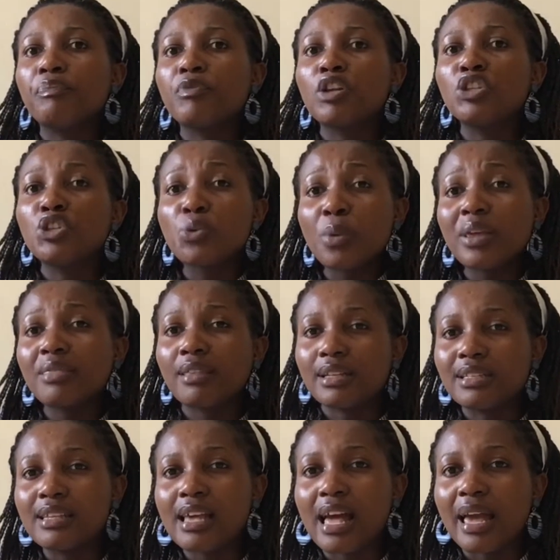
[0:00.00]
during the
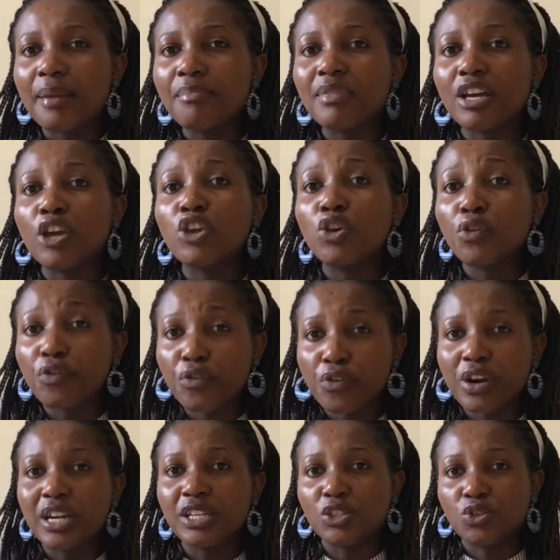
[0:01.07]
time that your friend
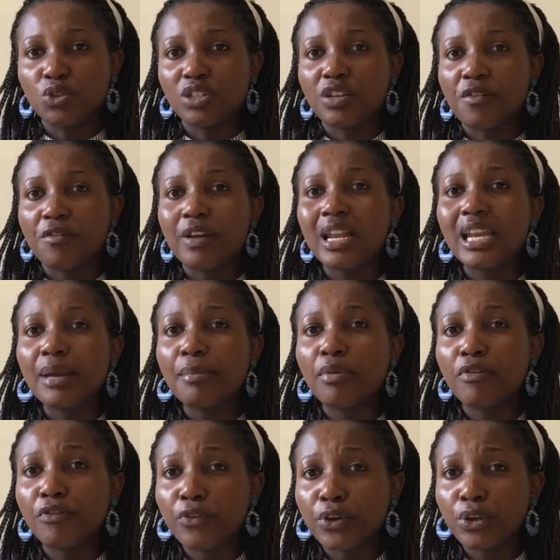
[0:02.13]
is not available
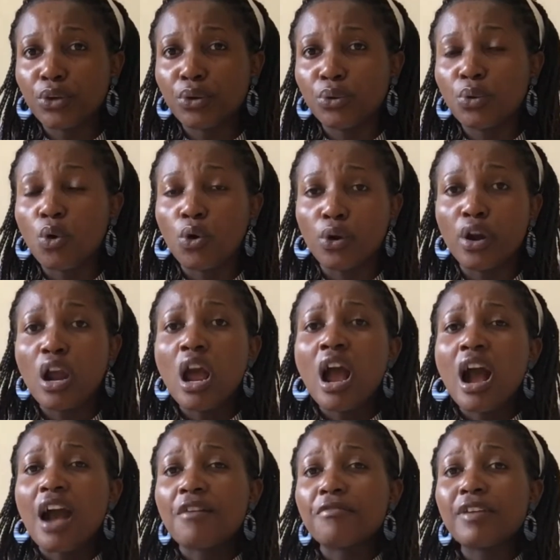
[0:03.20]
for you or
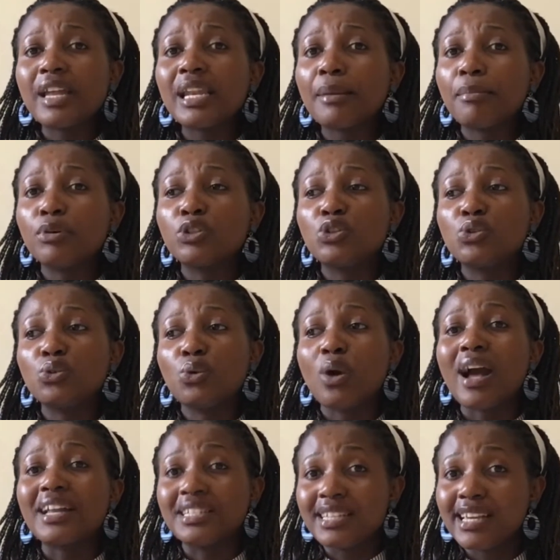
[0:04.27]
available to
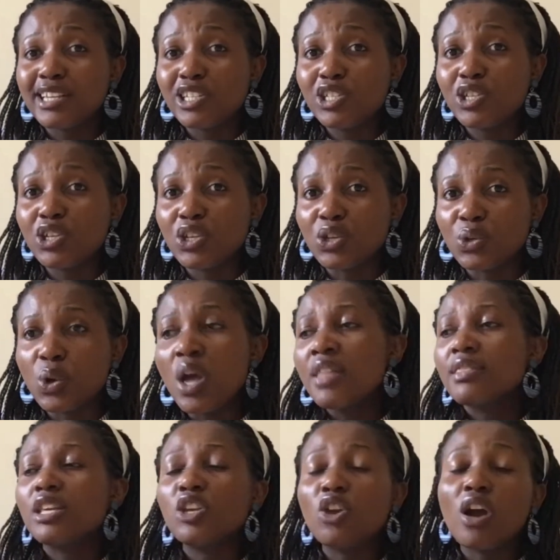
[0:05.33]
attend to you,
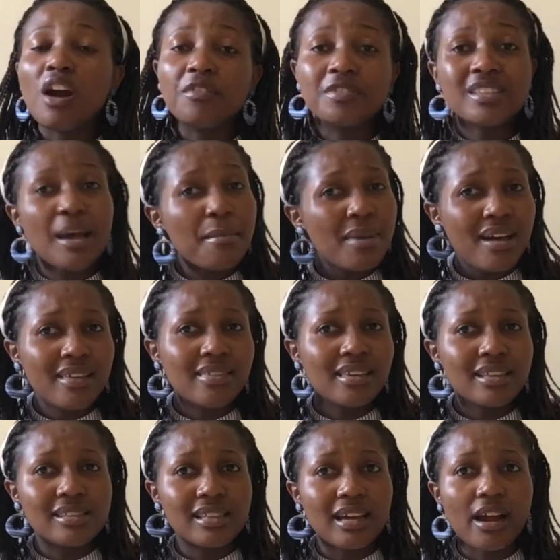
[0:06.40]
then you have some other things
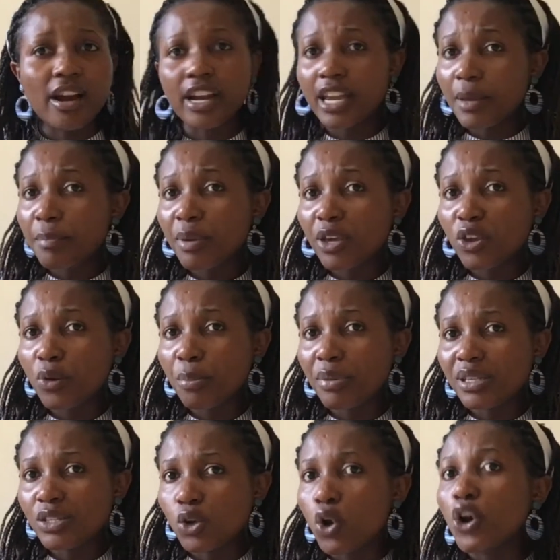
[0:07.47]
that are keeping you busy,
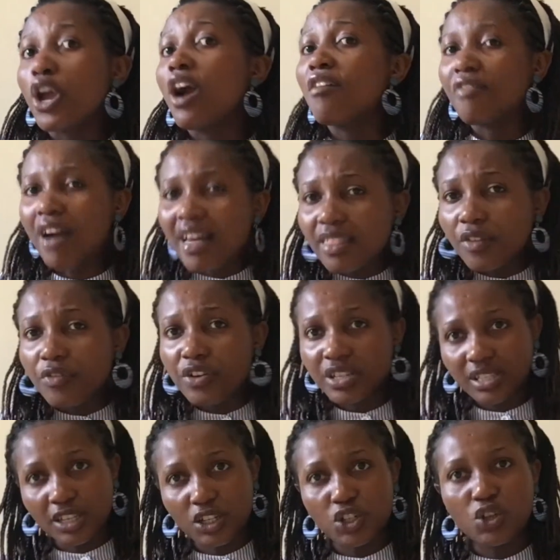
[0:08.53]
or you have other friends
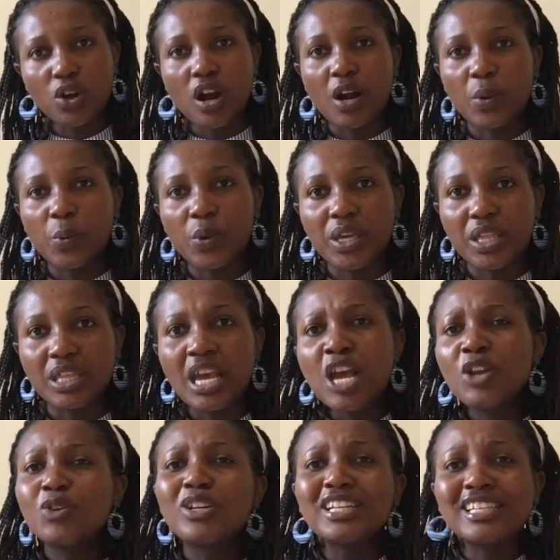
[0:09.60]
that you are with,
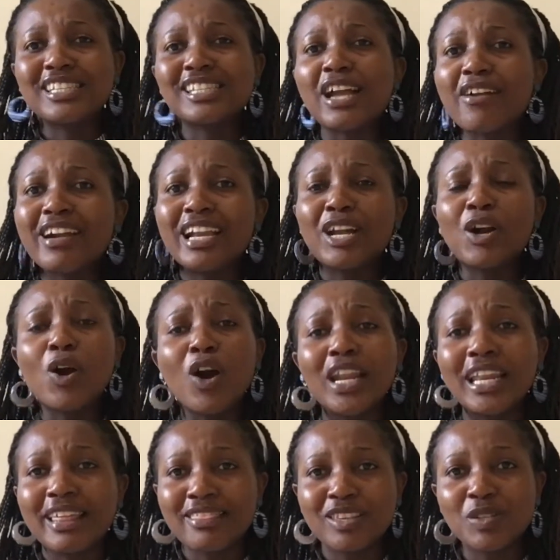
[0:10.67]
not necessarily
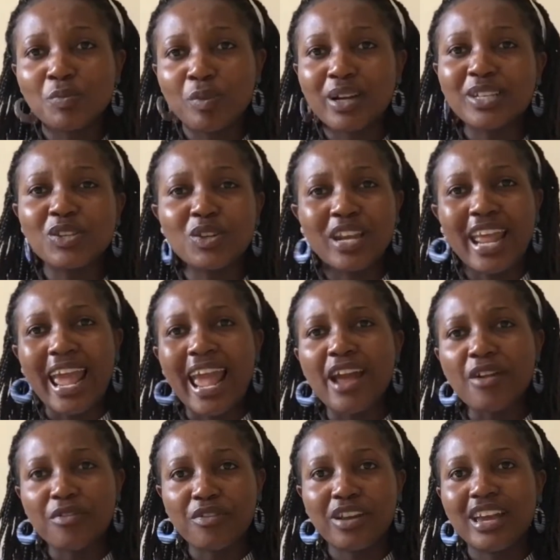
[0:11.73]
calling this person
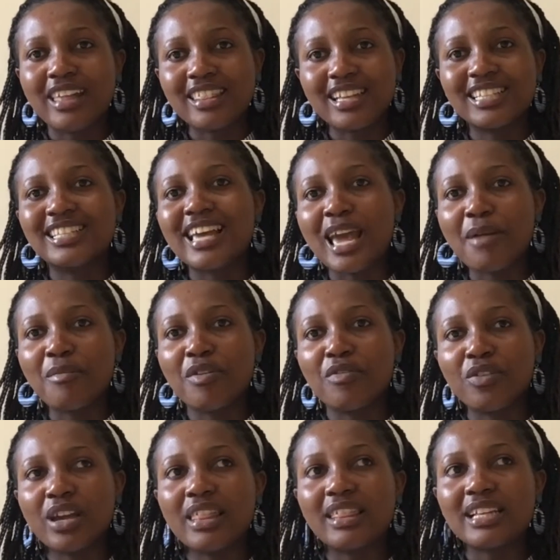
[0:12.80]
every other
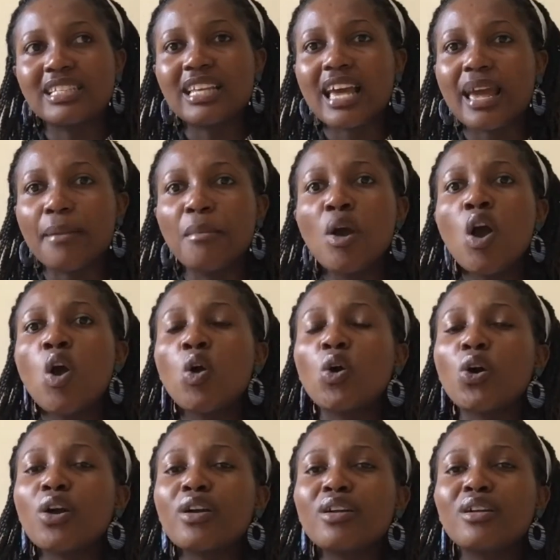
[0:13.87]
time,
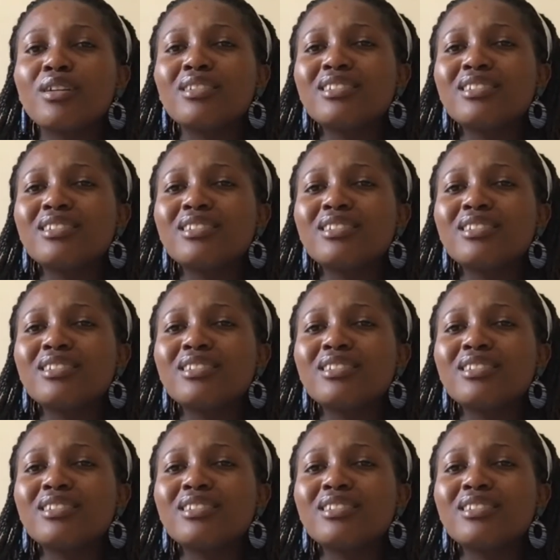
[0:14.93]
or